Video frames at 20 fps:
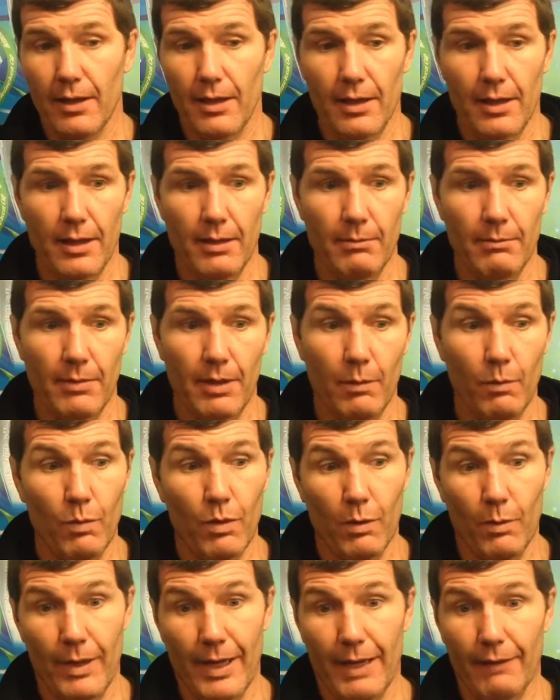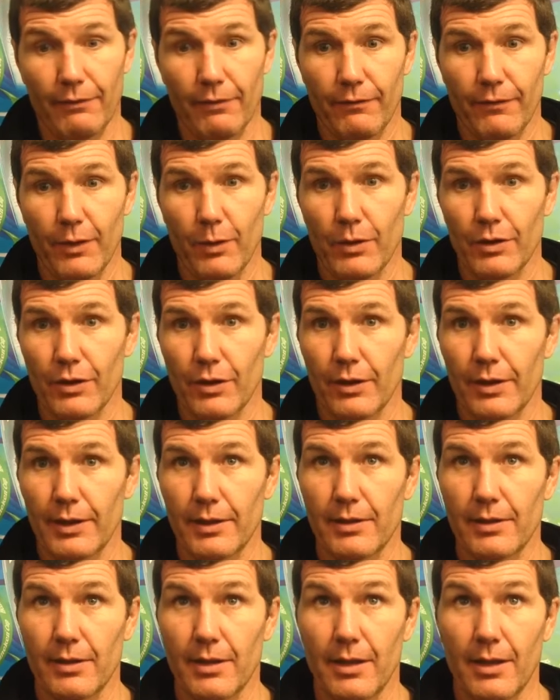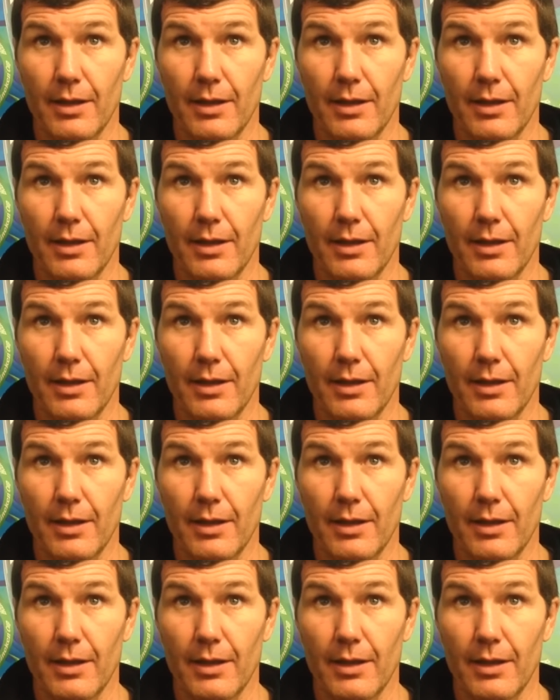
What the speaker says: And what we have to focus on is